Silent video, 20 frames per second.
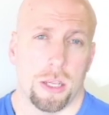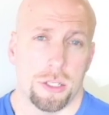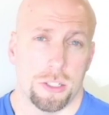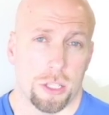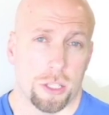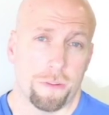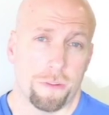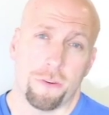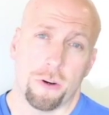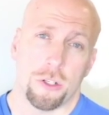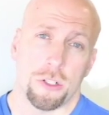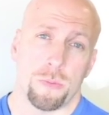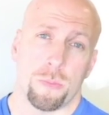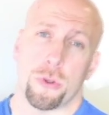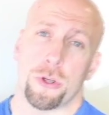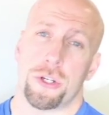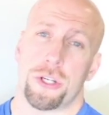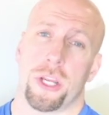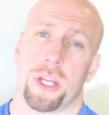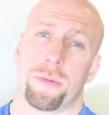So the first
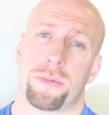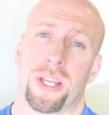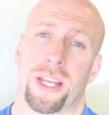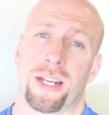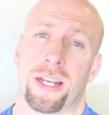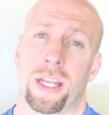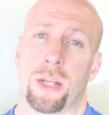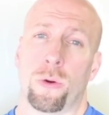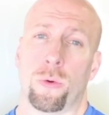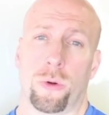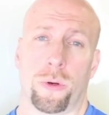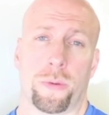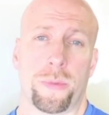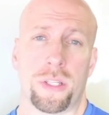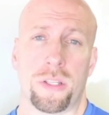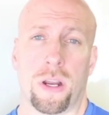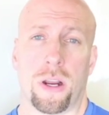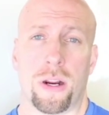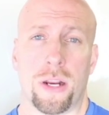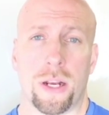push-up technique we're going to be
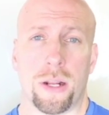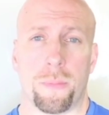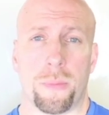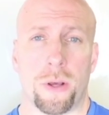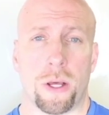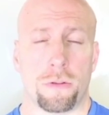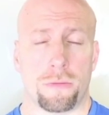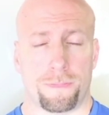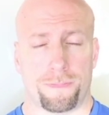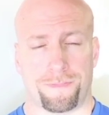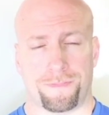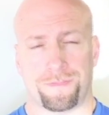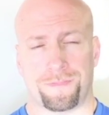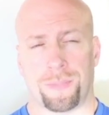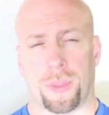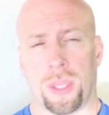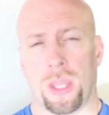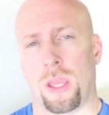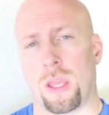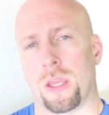talking
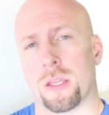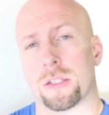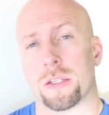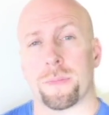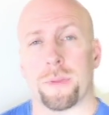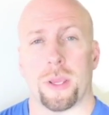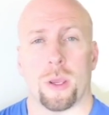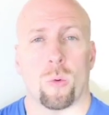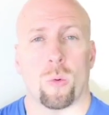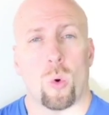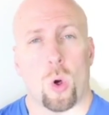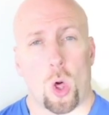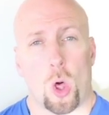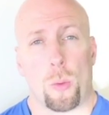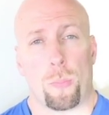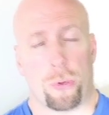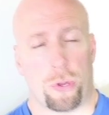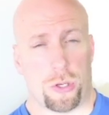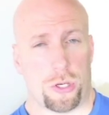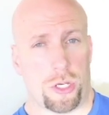about is going to be a wall
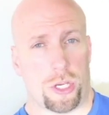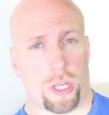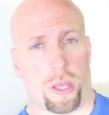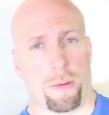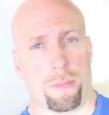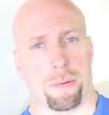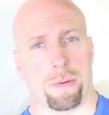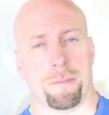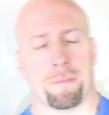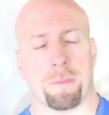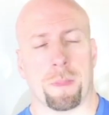push-up.